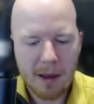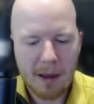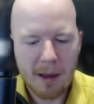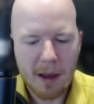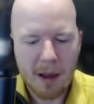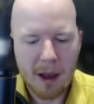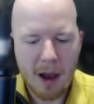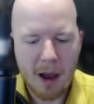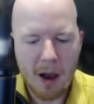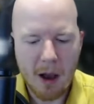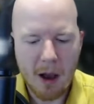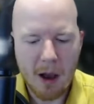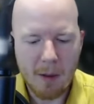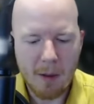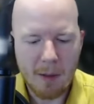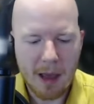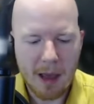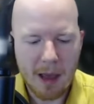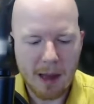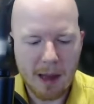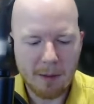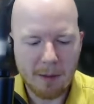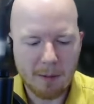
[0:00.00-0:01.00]
Um,
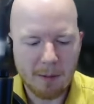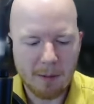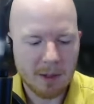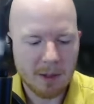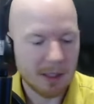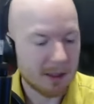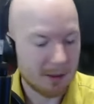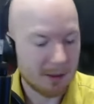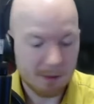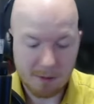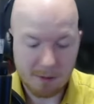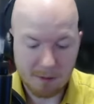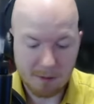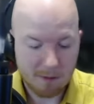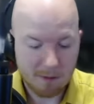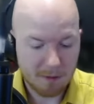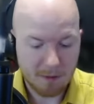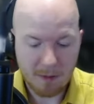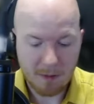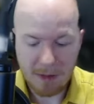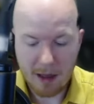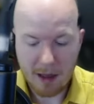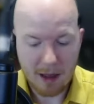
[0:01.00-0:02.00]
and just,
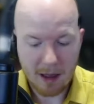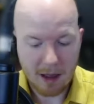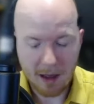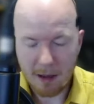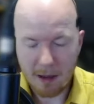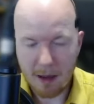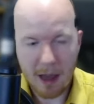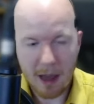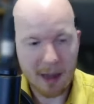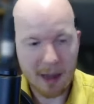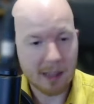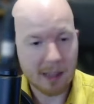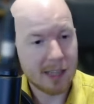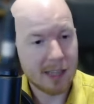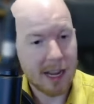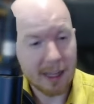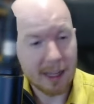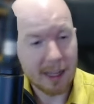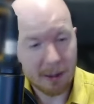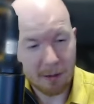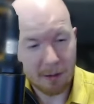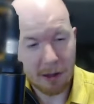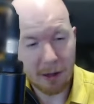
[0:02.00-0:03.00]
uh, I guess,
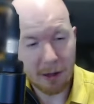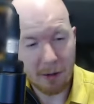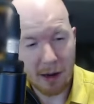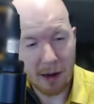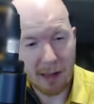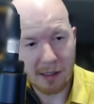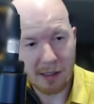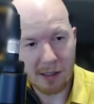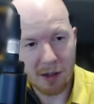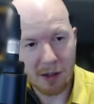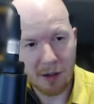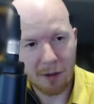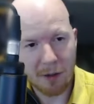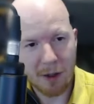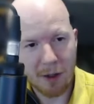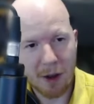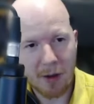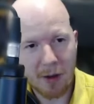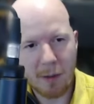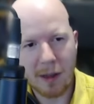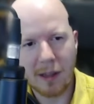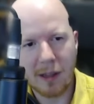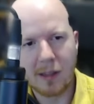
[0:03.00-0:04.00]
take it with a grain of salt though,
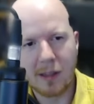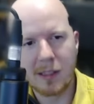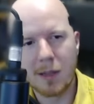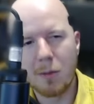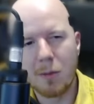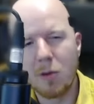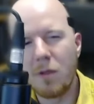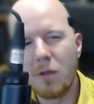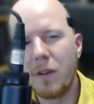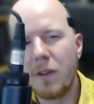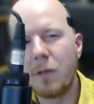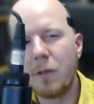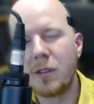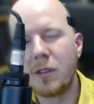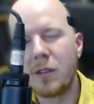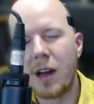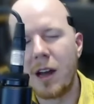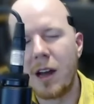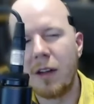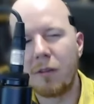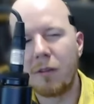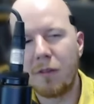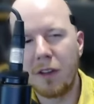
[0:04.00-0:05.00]
because the movie was
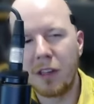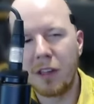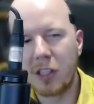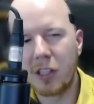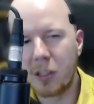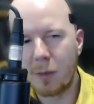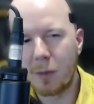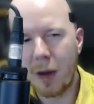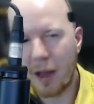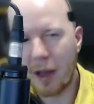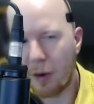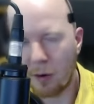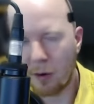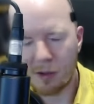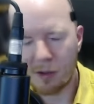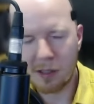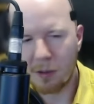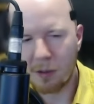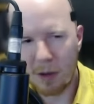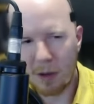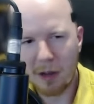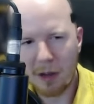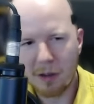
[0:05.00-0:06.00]
not finished by
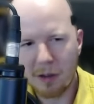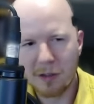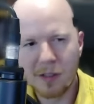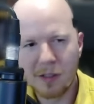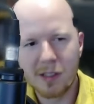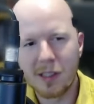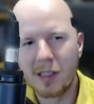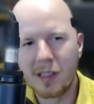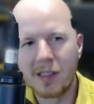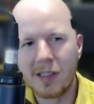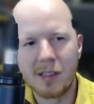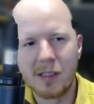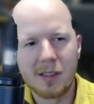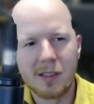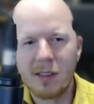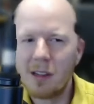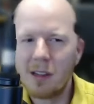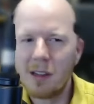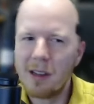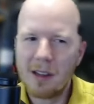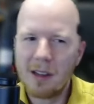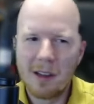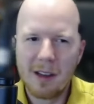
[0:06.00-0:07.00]
Orson Welles. It's
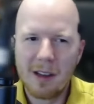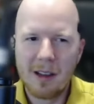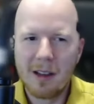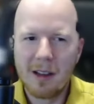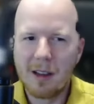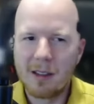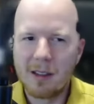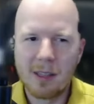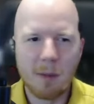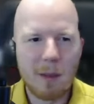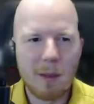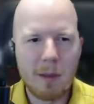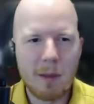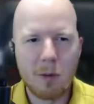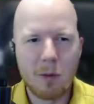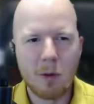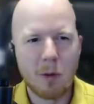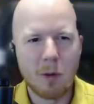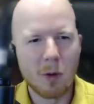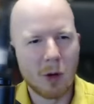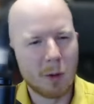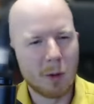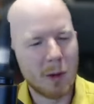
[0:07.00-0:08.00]
some people
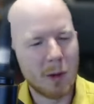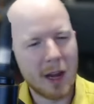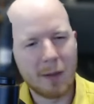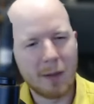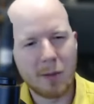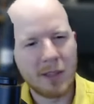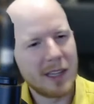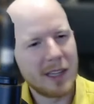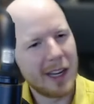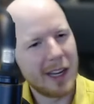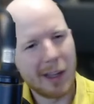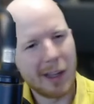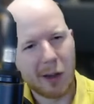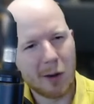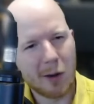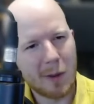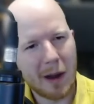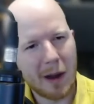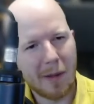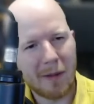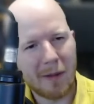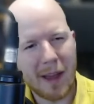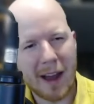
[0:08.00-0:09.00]
are kind of particular
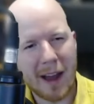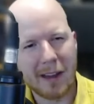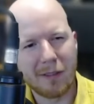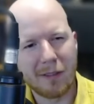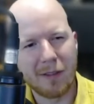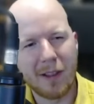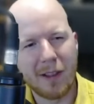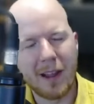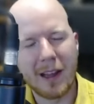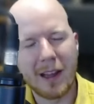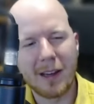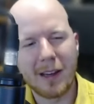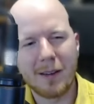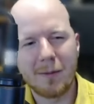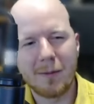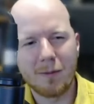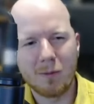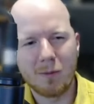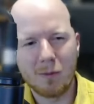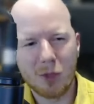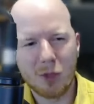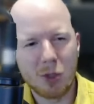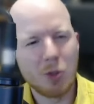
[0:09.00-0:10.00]
about that of like,
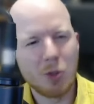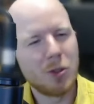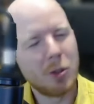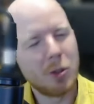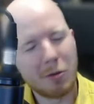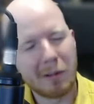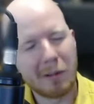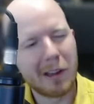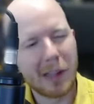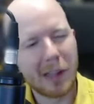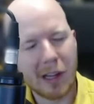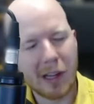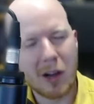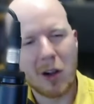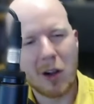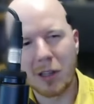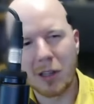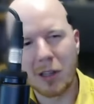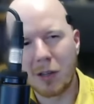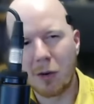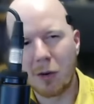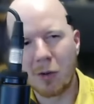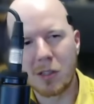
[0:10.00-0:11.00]
should you really call
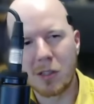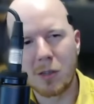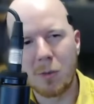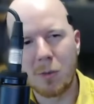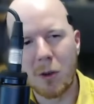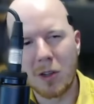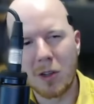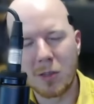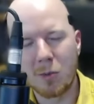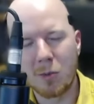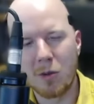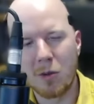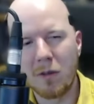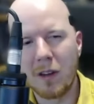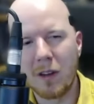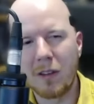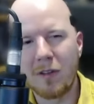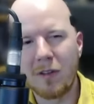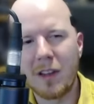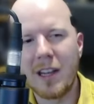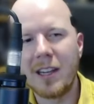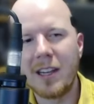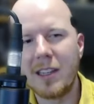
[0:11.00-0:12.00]
it an Orson Welles movie if
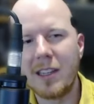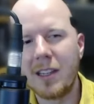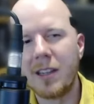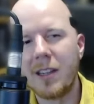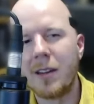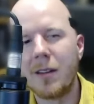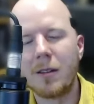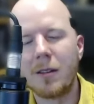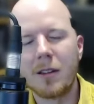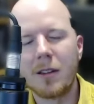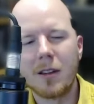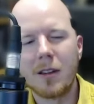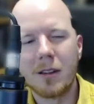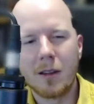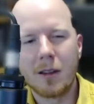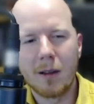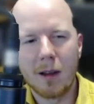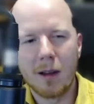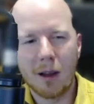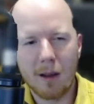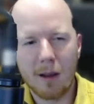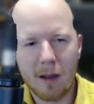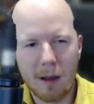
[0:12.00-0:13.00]
he didn't
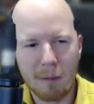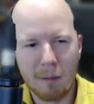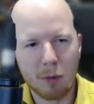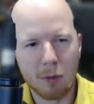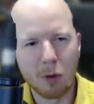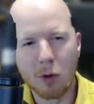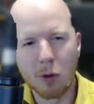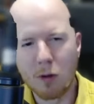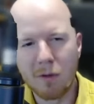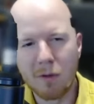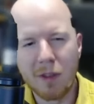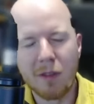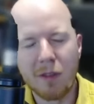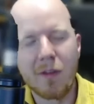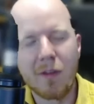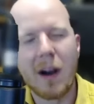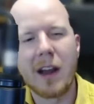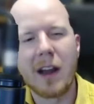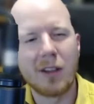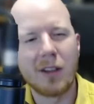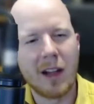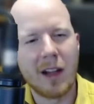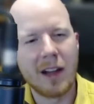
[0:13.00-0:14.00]
approve the
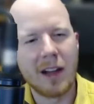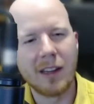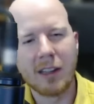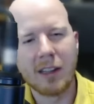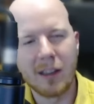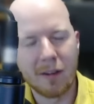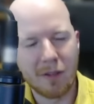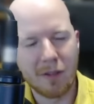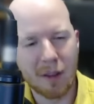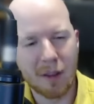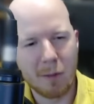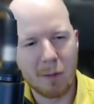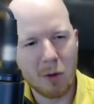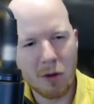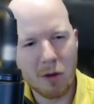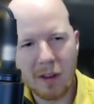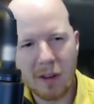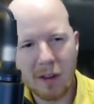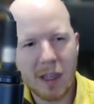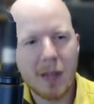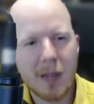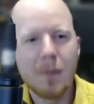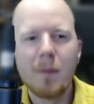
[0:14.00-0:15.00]
final edit of the movie?